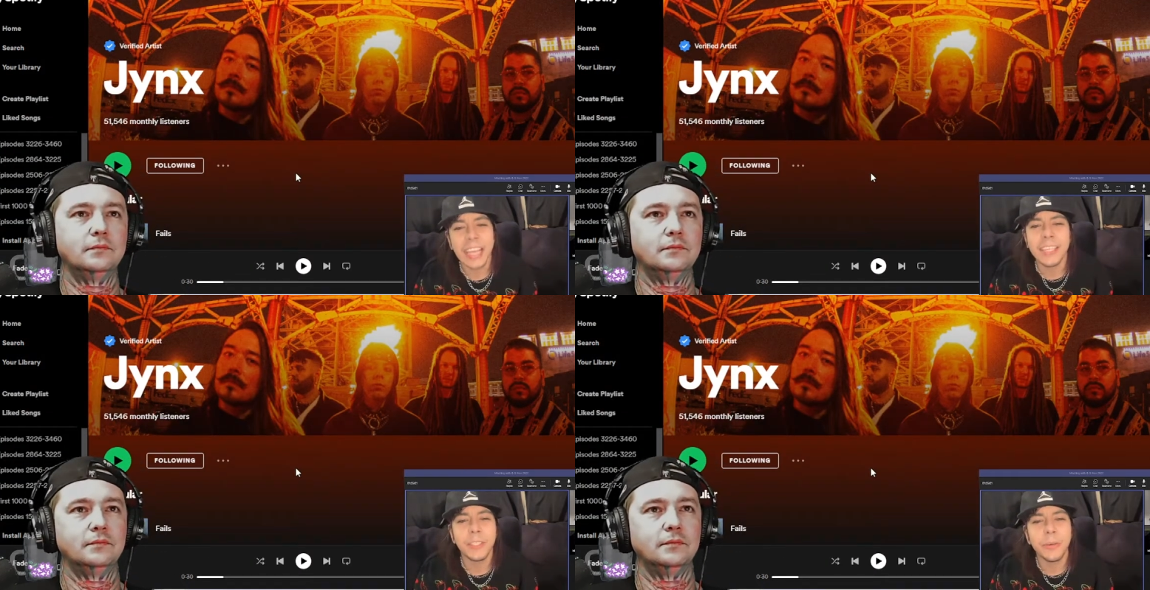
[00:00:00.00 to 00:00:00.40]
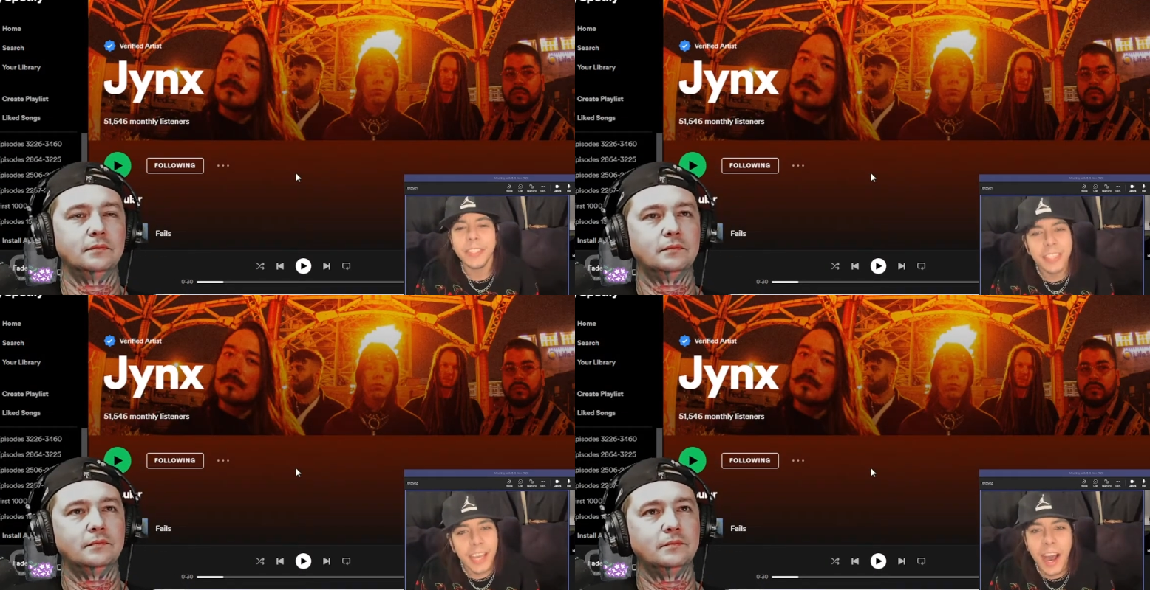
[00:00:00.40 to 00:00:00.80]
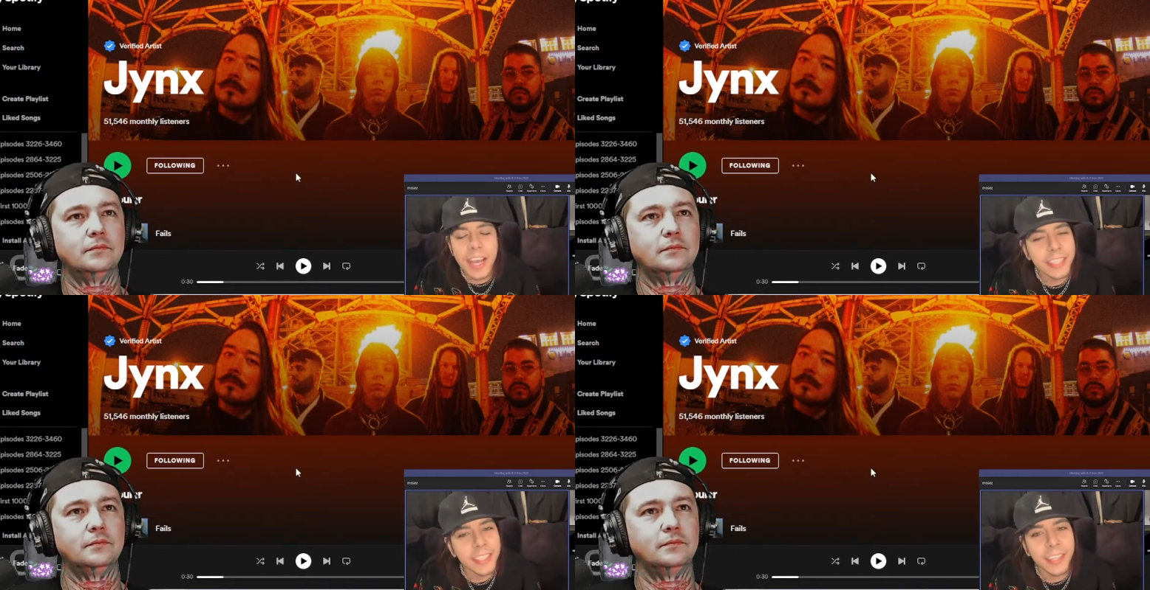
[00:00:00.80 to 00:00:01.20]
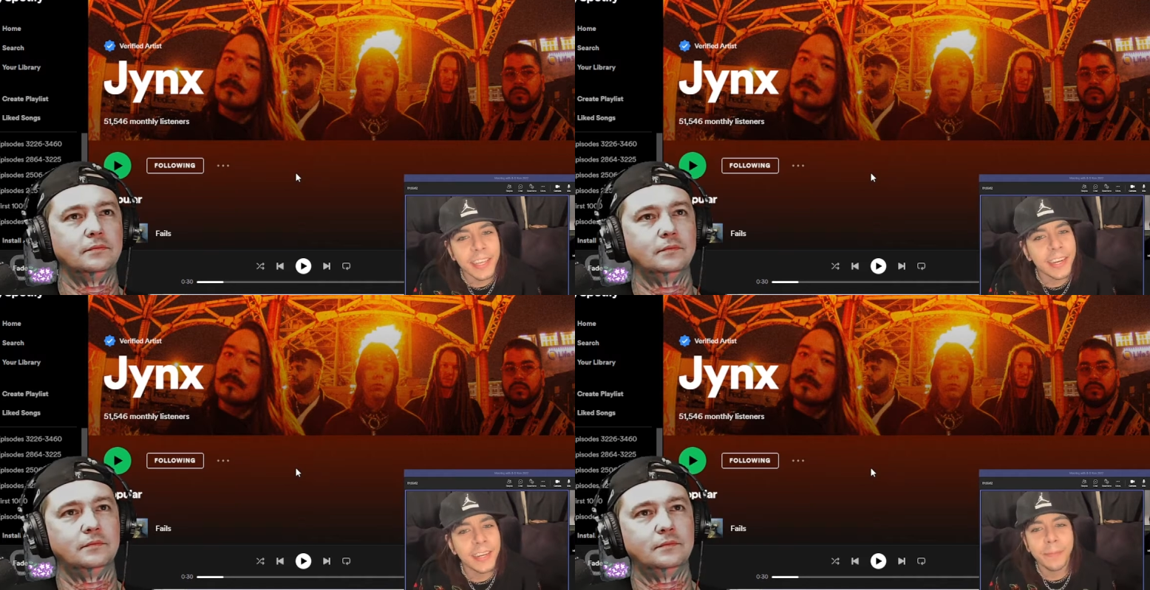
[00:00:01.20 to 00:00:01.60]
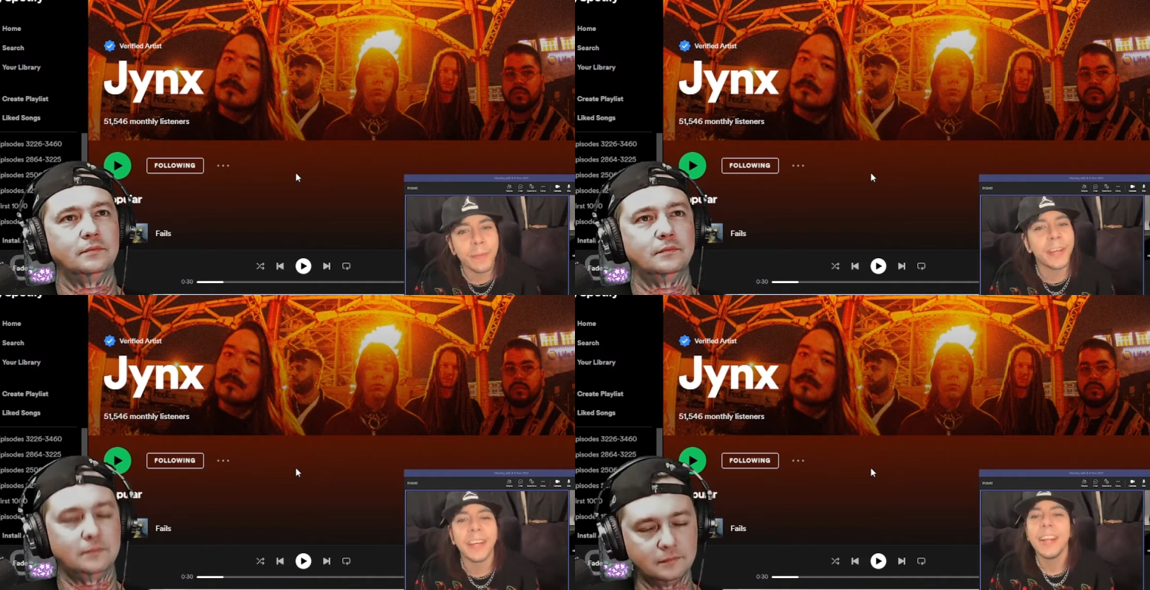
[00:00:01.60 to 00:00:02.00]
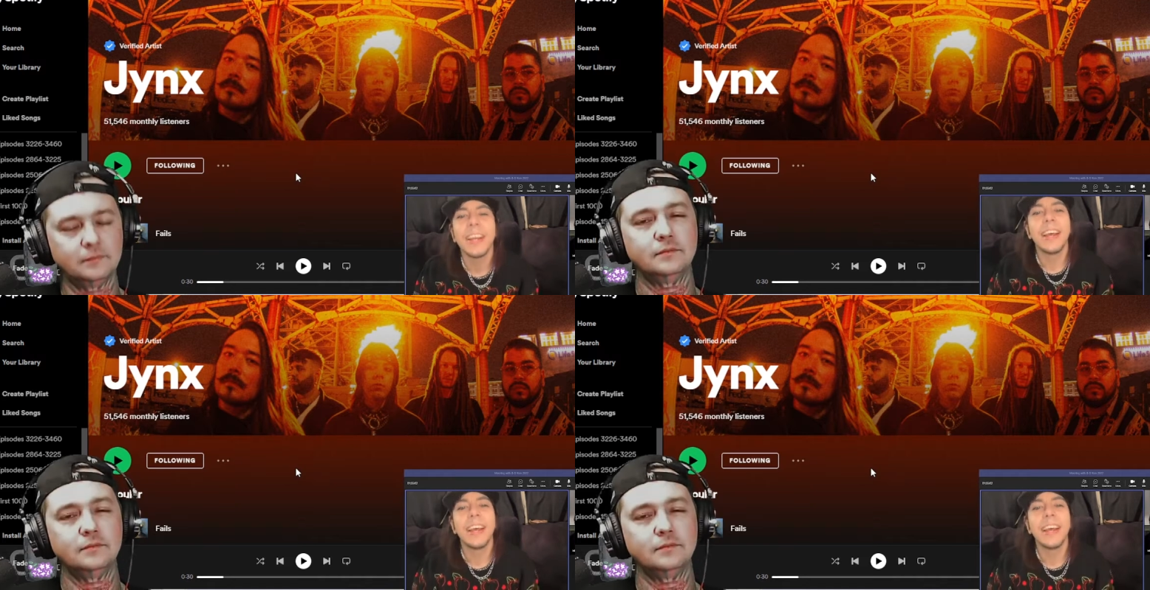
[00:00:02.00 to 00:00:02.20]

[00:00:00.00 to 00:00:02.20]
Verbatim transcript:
Speaker 1: I guess you could say isolated but